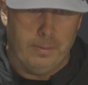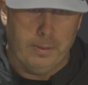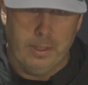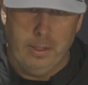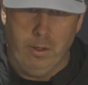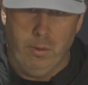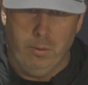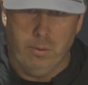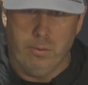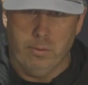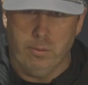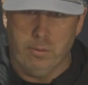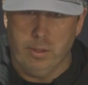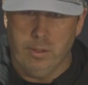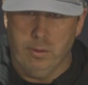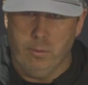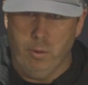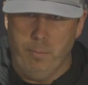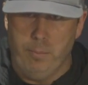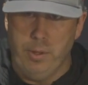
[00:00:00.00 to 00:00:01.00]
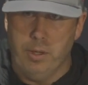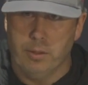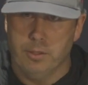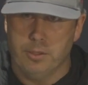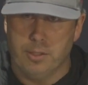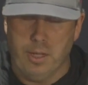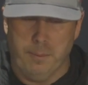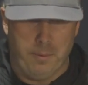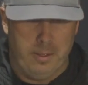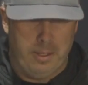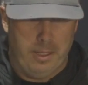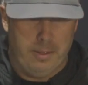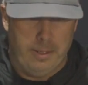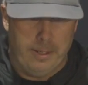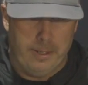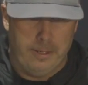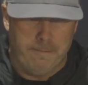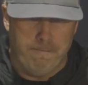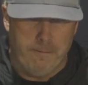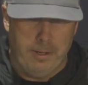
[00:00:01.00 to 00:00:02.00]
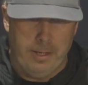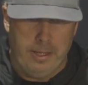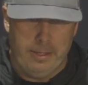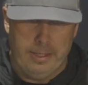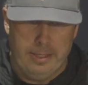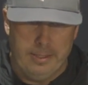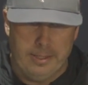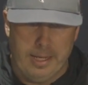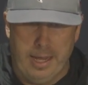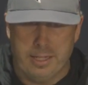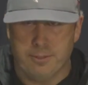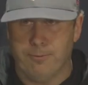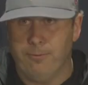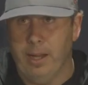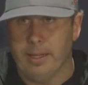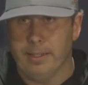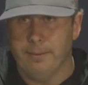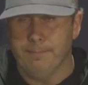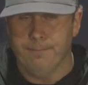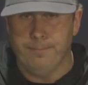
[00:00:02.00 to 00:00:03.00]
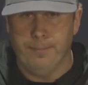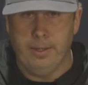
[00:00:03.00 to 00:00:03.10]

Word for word: You know, we're building something in there, and these guys fight.